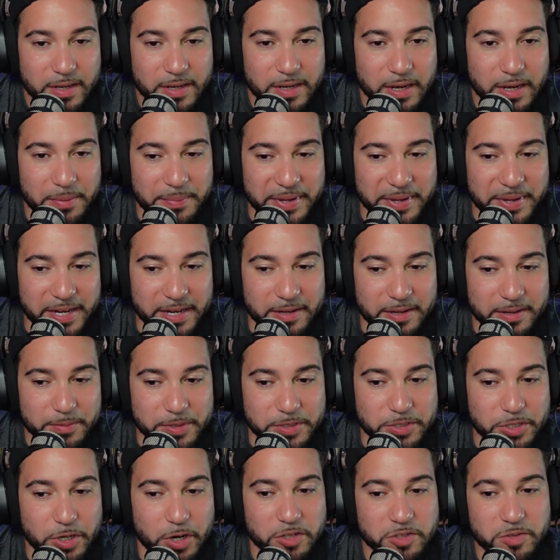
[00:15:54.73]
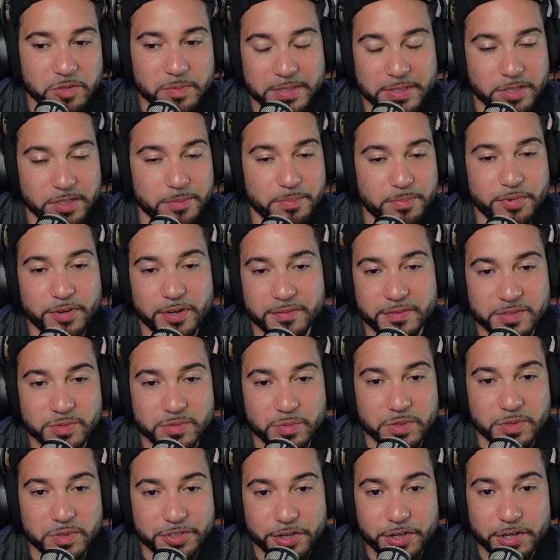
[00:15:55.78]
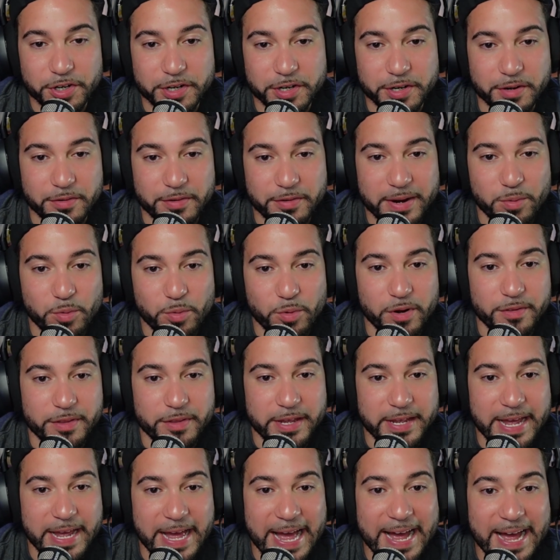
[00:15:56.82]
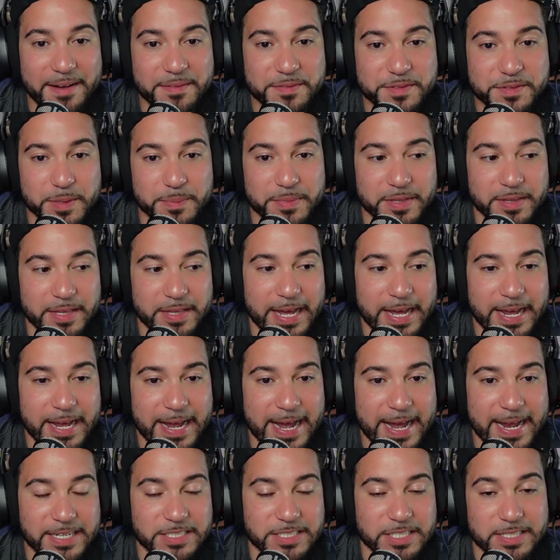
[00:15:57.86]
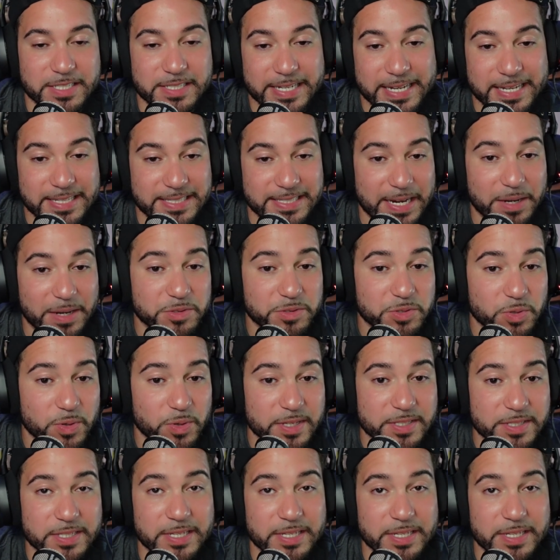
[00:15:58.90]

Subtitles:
I mean, we talked about the previous ones earlier, right? Where they have something that actually stands out to us and